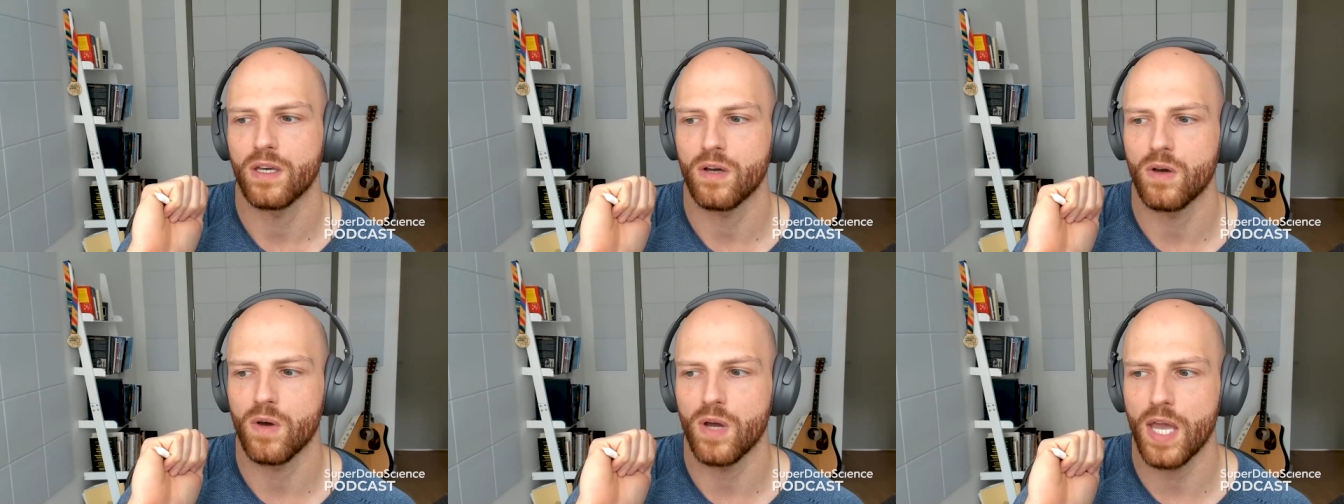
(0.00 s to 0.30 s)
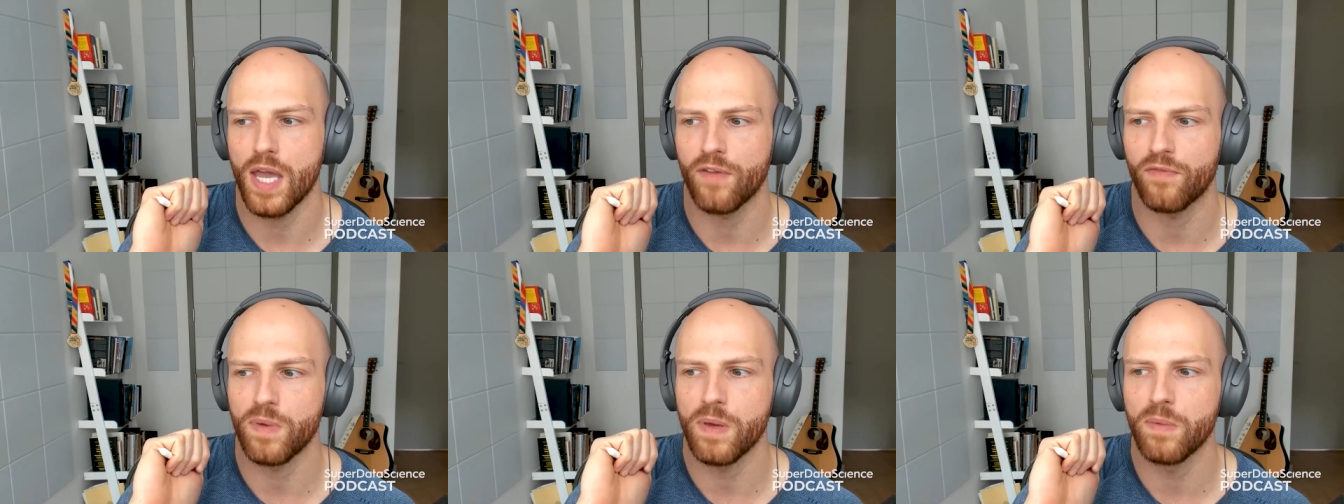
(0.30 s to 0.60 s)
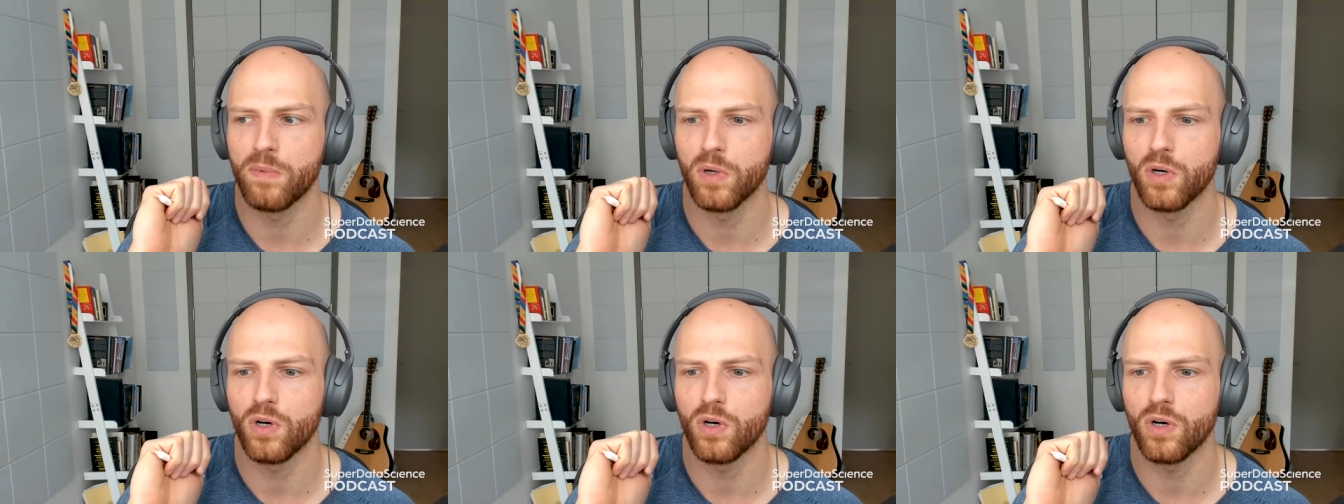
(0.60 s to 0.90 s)
if
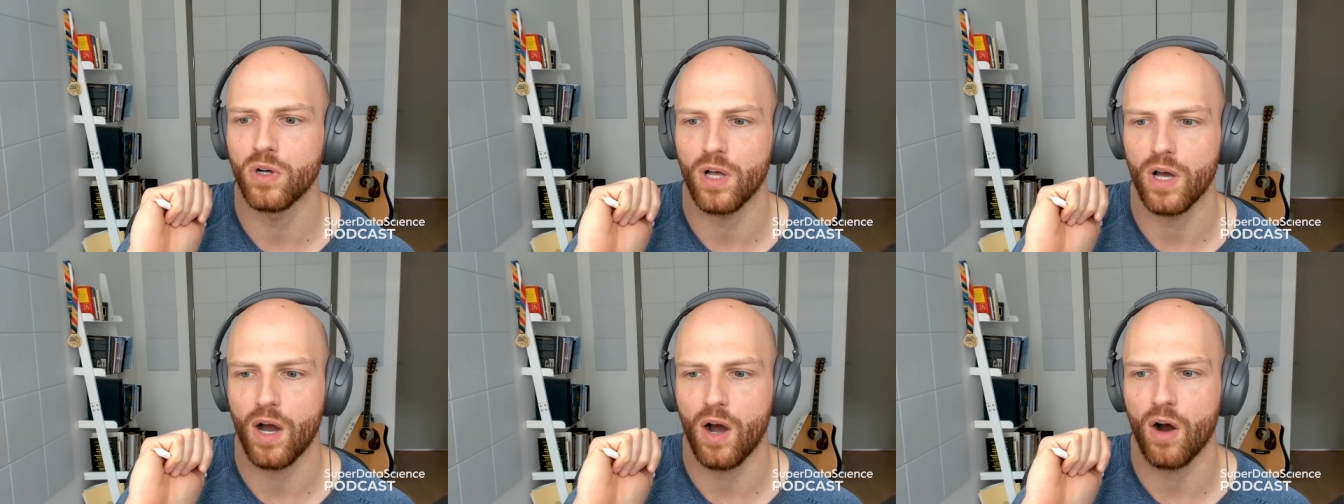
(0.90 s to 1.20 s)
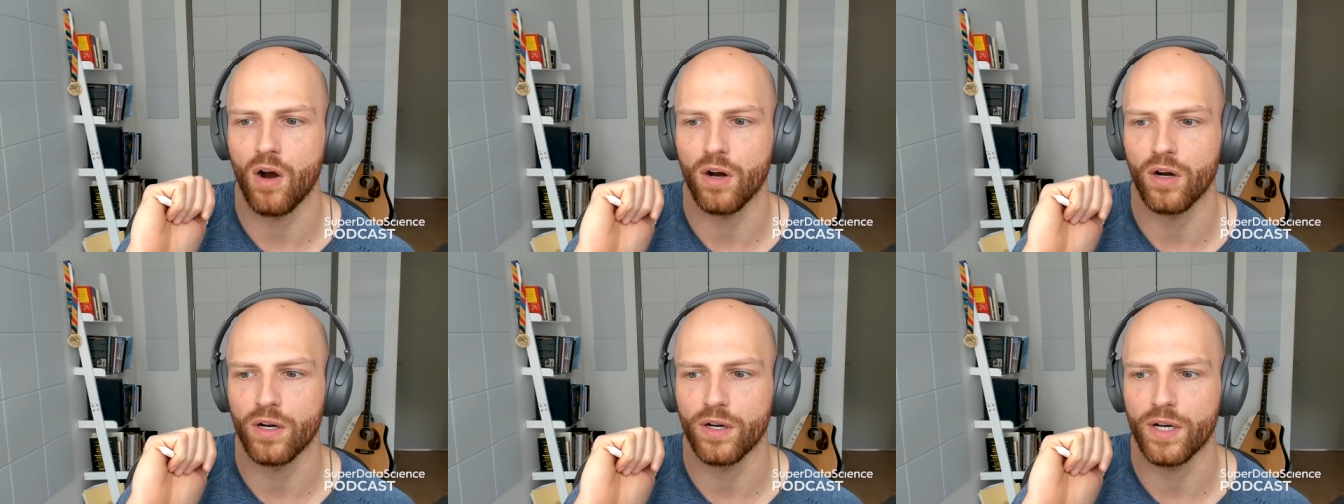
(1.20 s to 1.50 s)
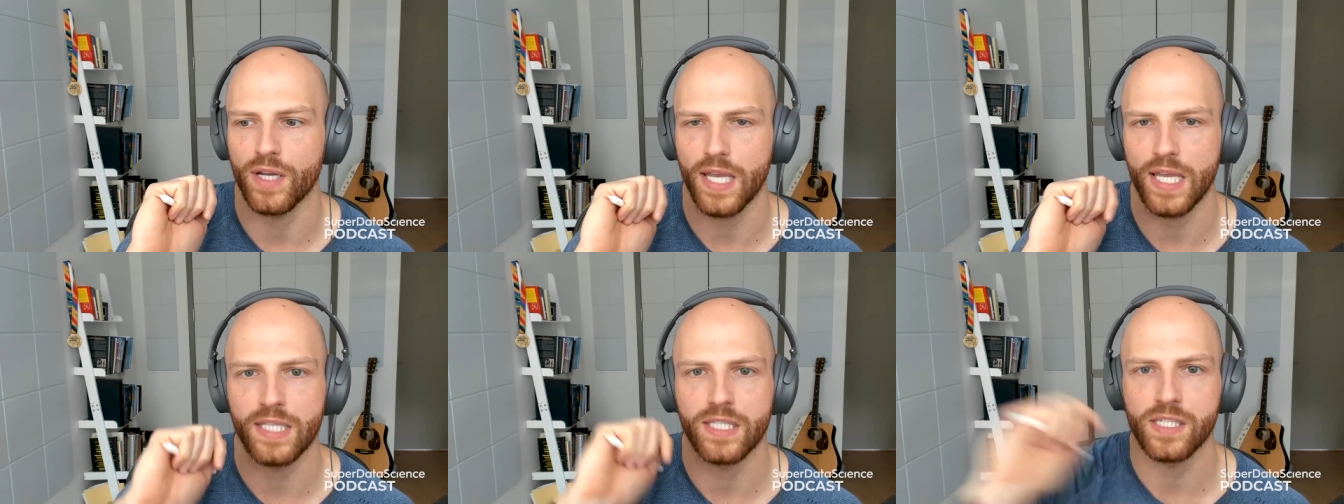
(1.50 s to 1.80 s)
people
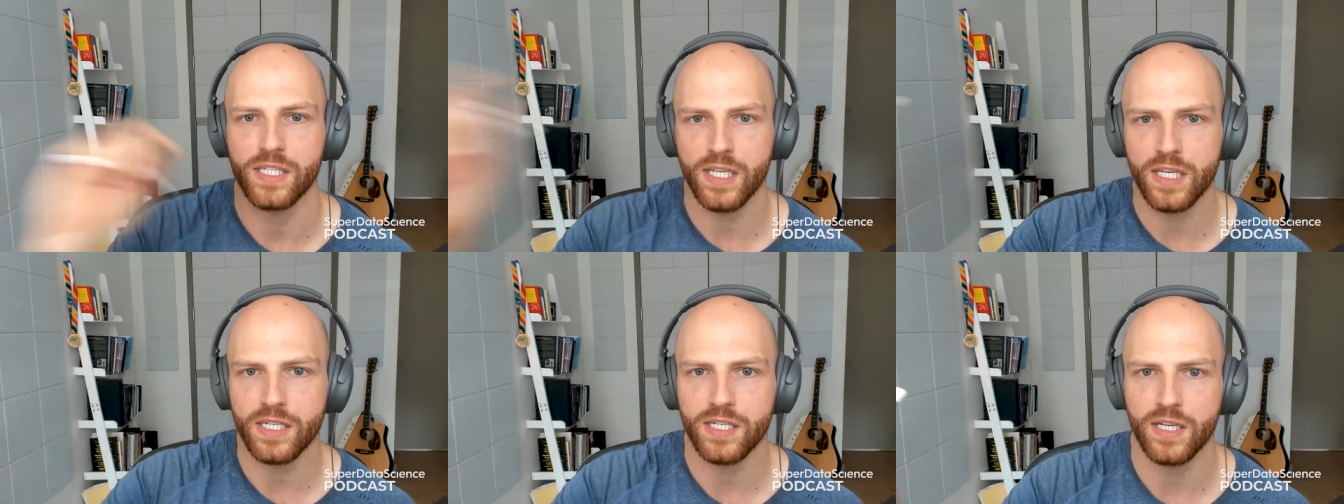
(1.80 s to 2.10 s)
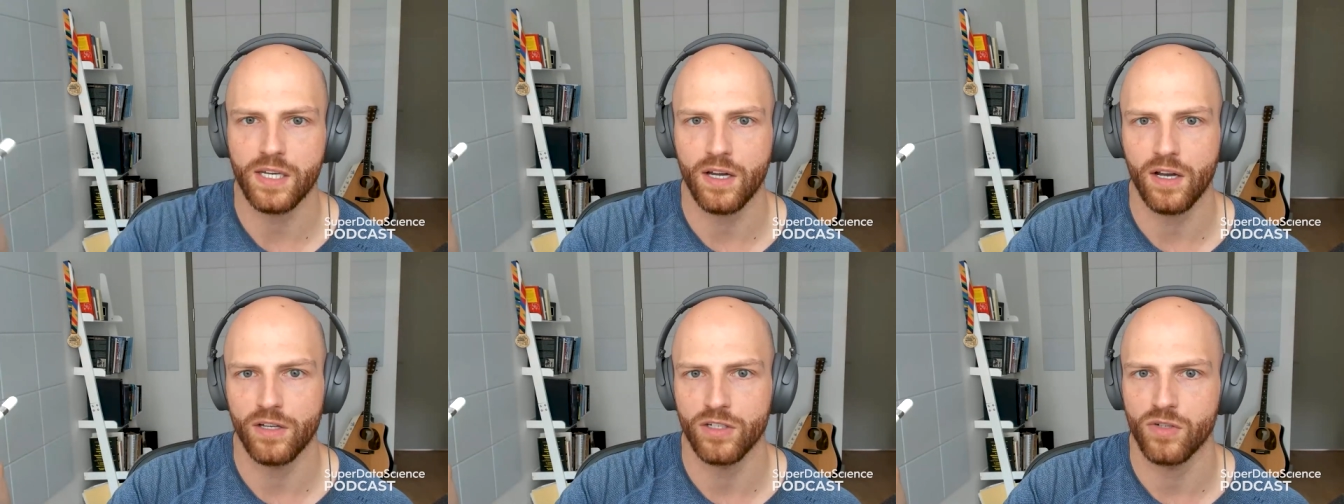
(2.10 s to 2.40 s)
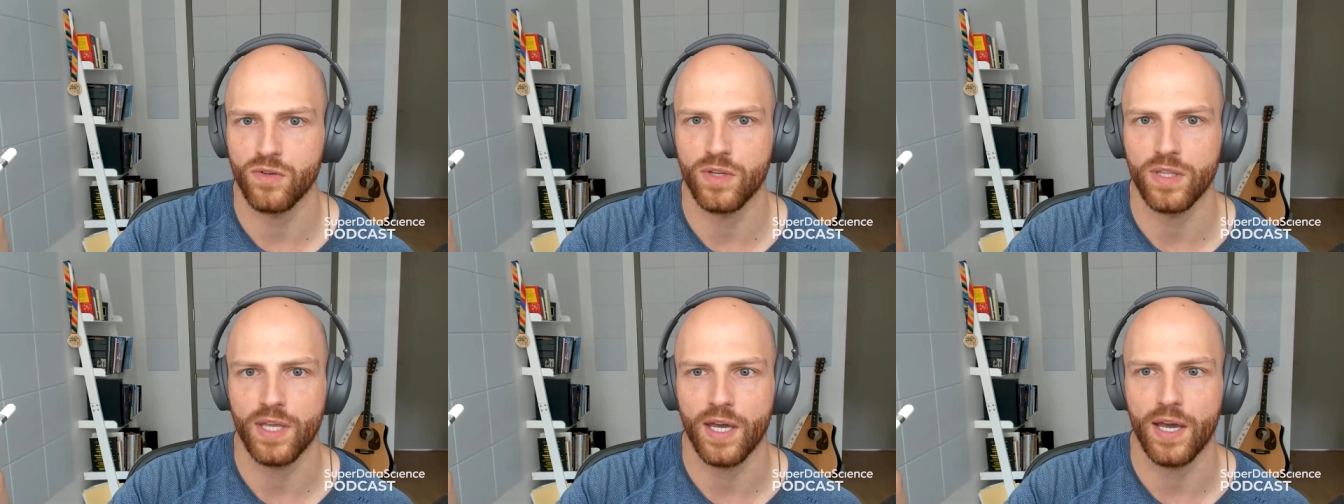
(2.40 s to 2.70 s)
are insisting on
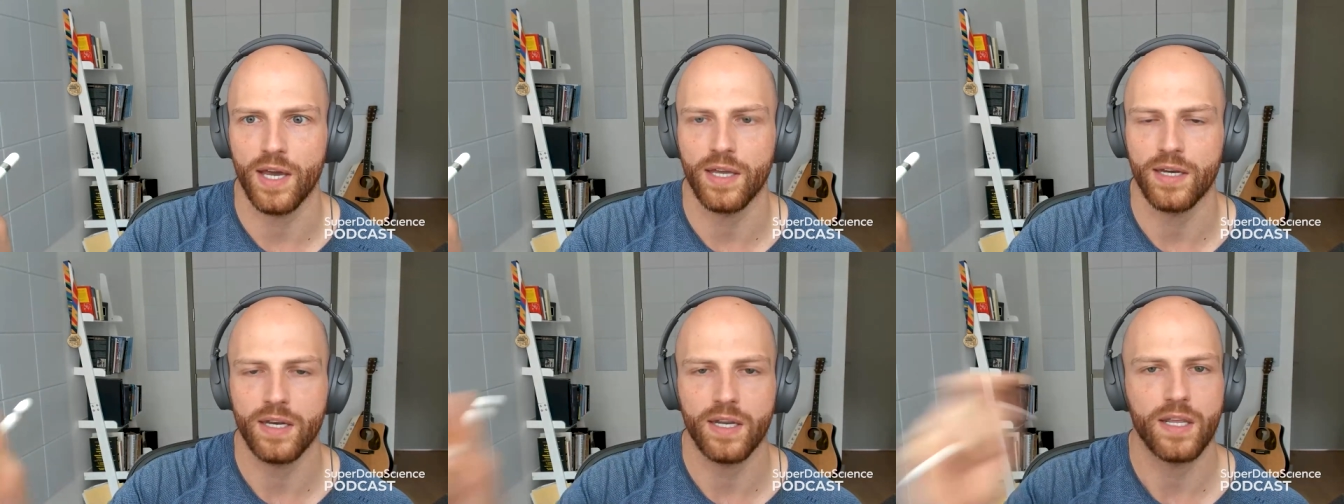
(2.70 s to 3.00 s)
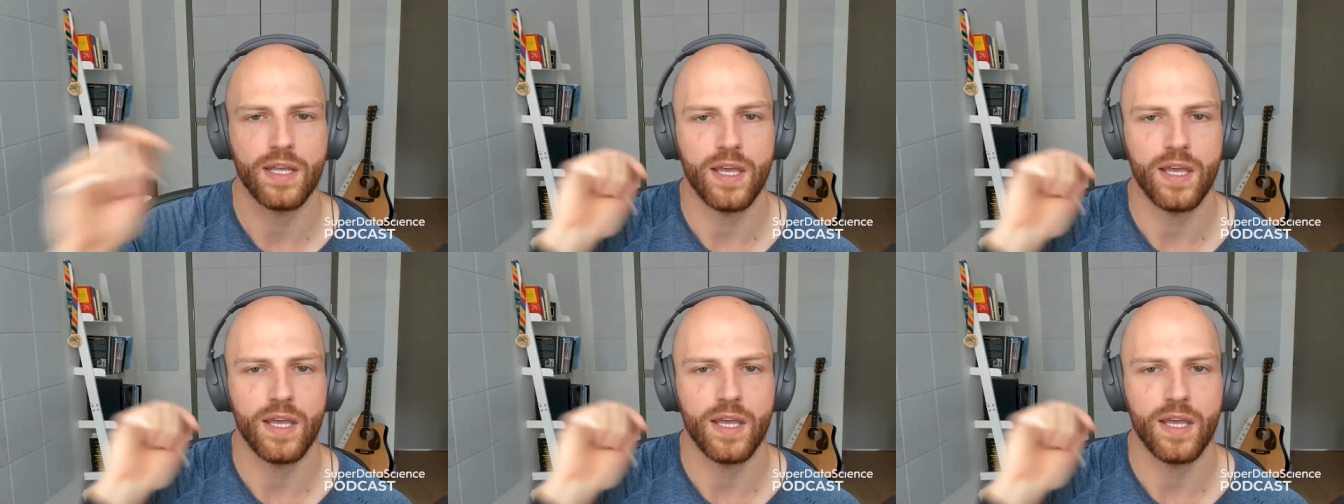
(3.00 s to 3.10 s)
doing that,